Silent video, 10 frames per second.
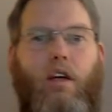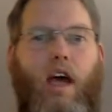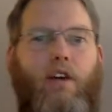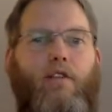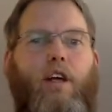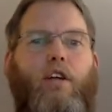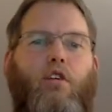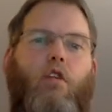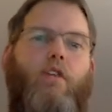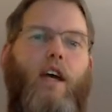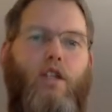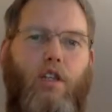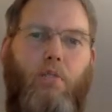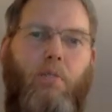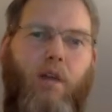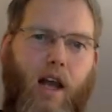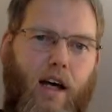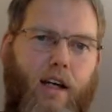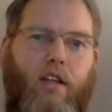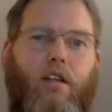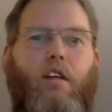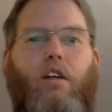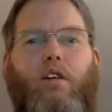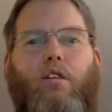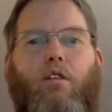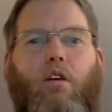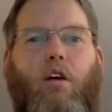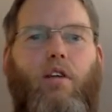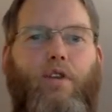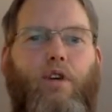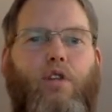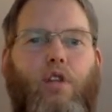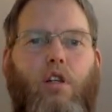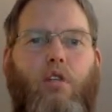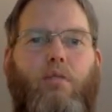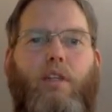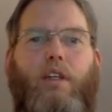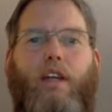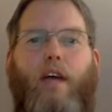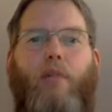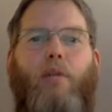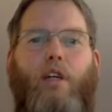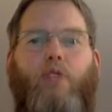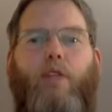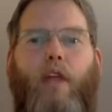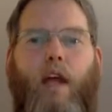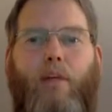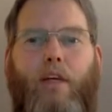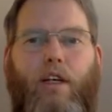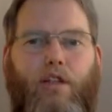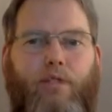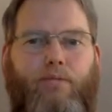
equivalent of actually plugging your virtual MIDI cable into that application.